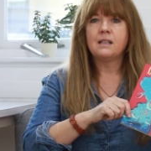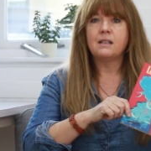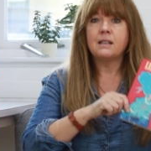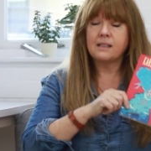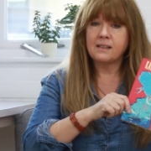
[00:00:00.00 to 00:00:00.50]

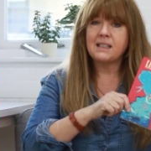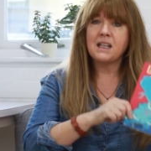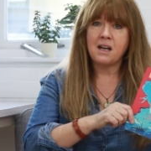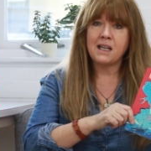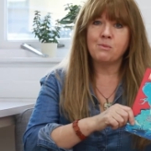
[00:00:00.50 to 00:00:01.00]
This is a
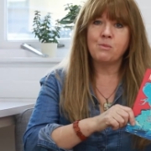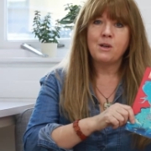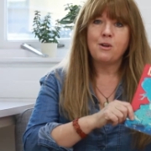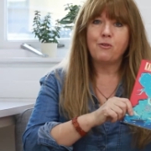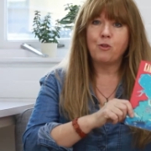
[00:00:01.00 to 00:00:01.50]
time
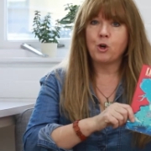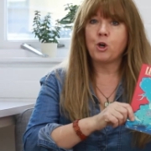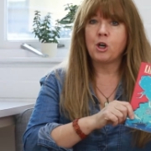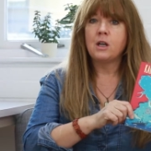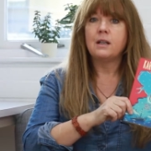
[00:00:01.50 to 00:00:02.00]

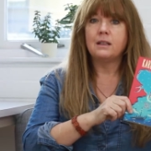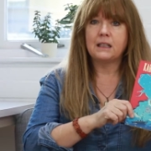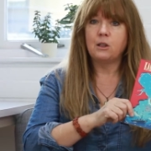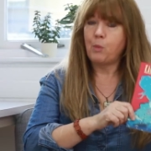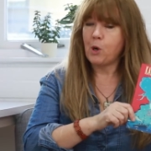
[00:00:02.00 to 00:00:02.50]
for
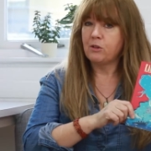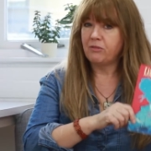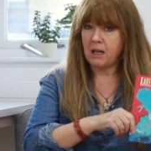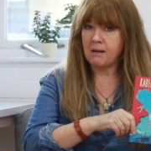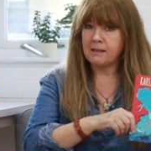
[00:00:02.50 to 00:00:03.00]
little bird
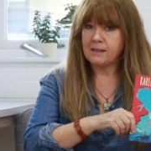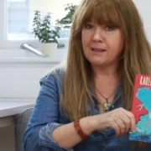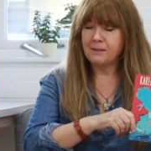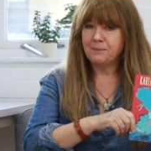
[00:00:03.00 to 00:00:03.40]
flies.